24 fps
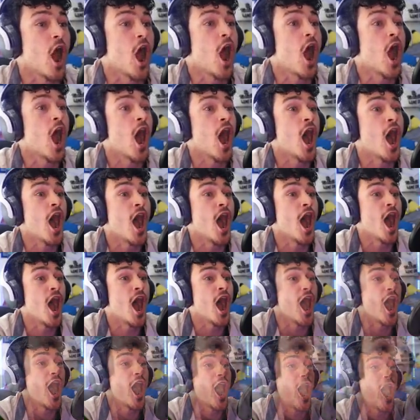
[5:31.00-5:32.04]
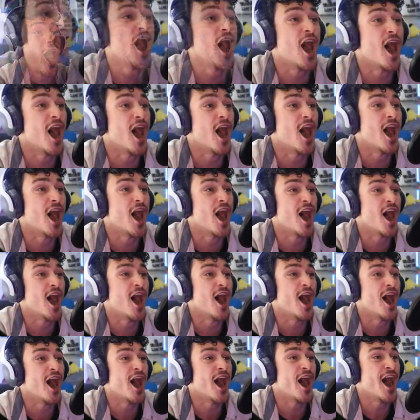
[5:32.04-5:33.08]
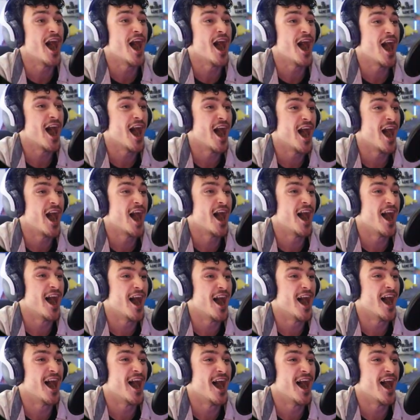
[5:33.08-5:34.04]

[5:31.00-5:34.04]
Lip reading: Nobody speaks.